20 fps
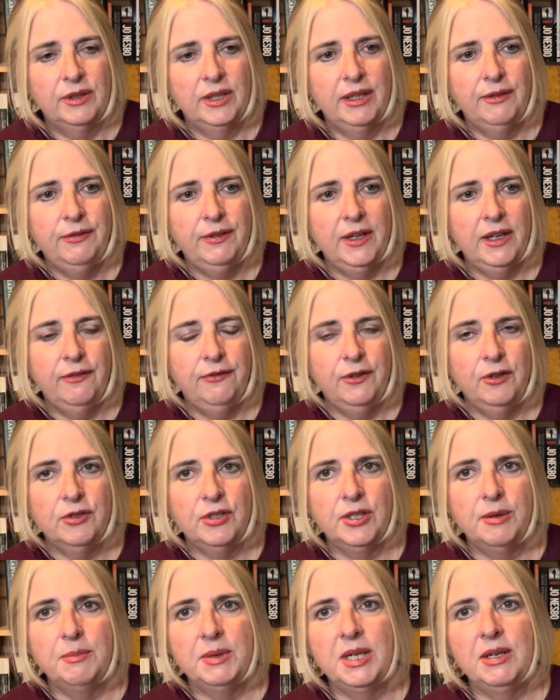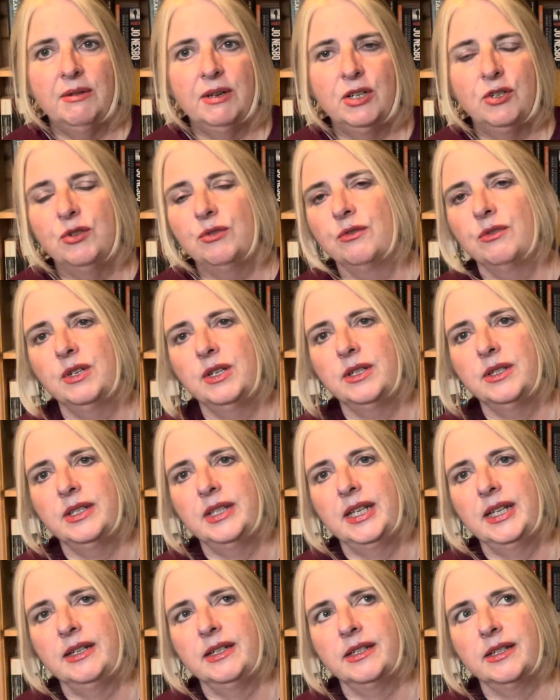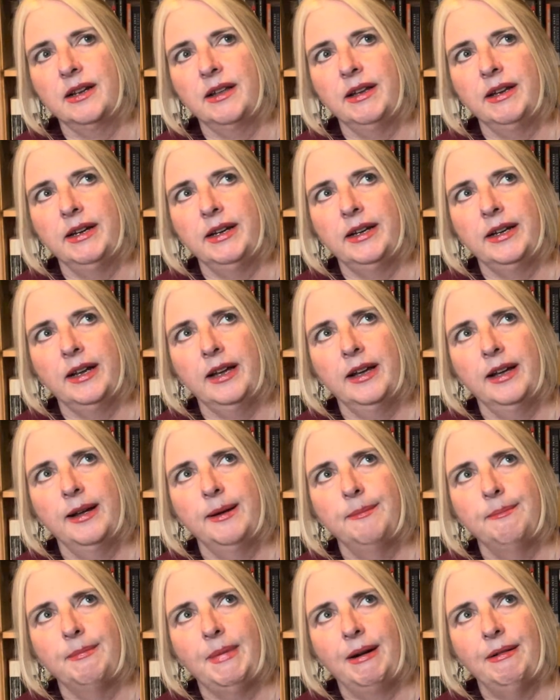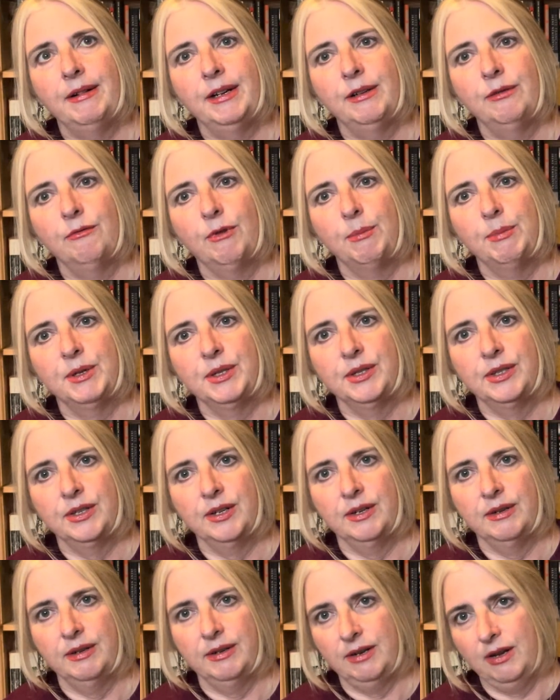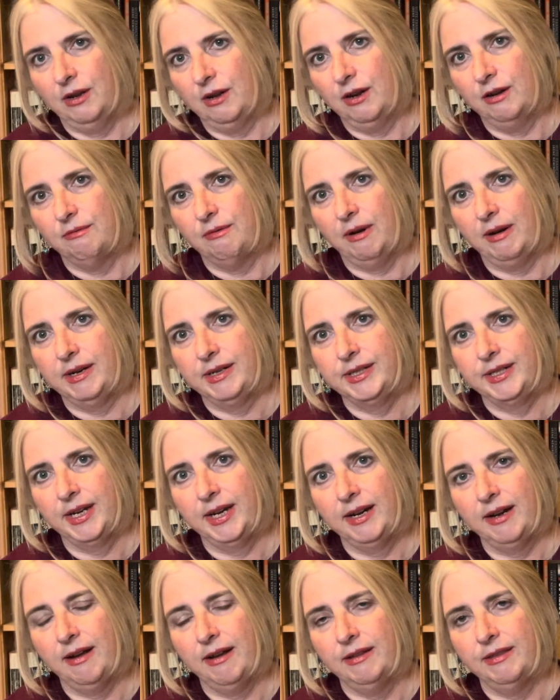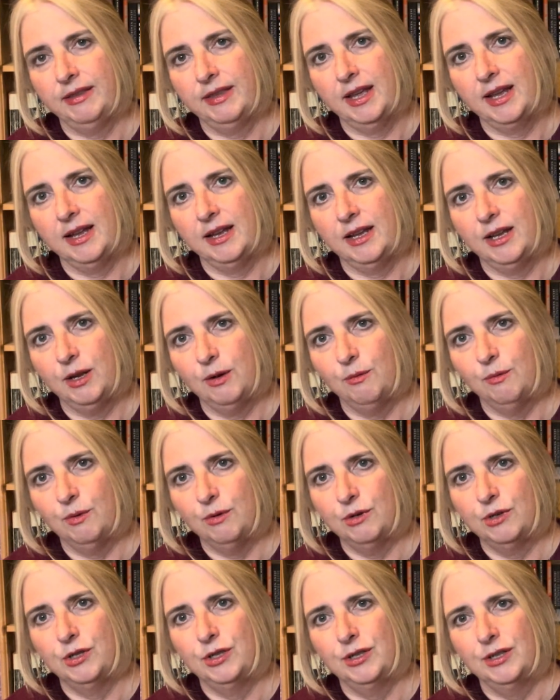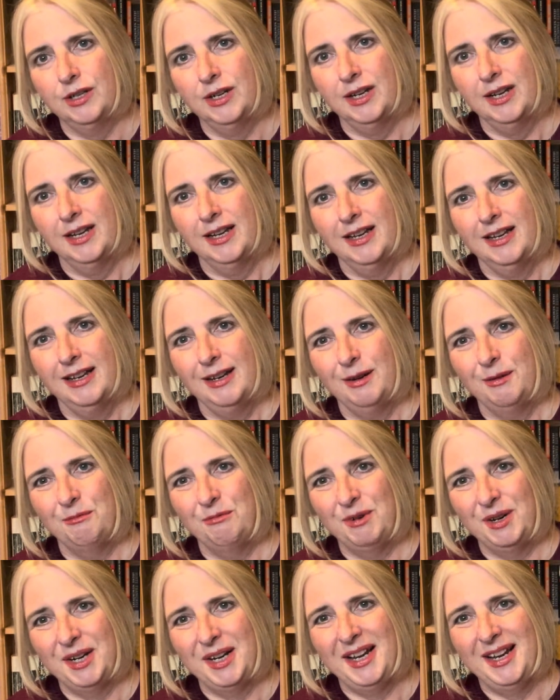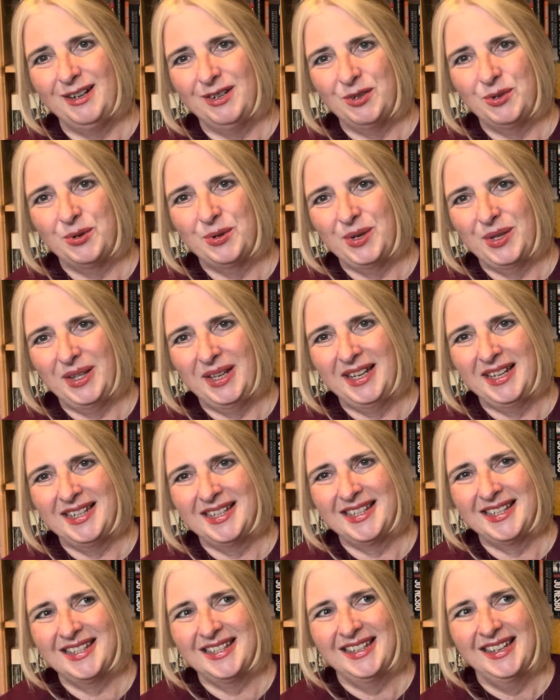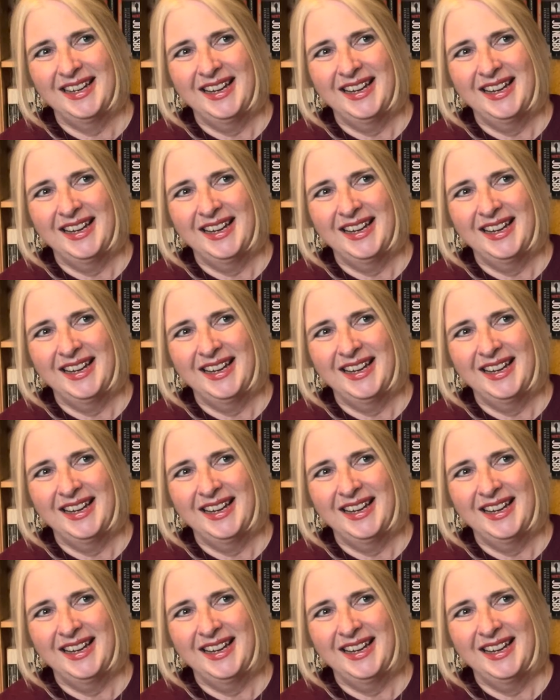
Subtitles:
If you're somebody who enjoys things like Marilyn Robinson, her writing, I think you would really enjoy this.